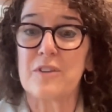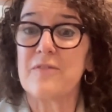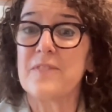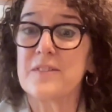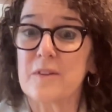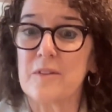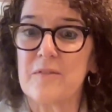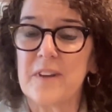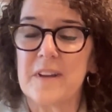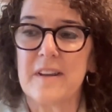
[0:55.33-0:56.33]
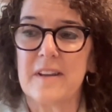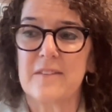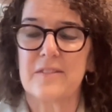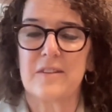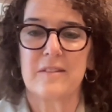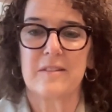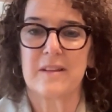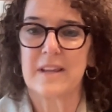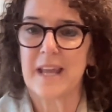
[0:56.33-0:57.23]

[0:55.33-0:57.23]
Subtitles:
our physical fitness to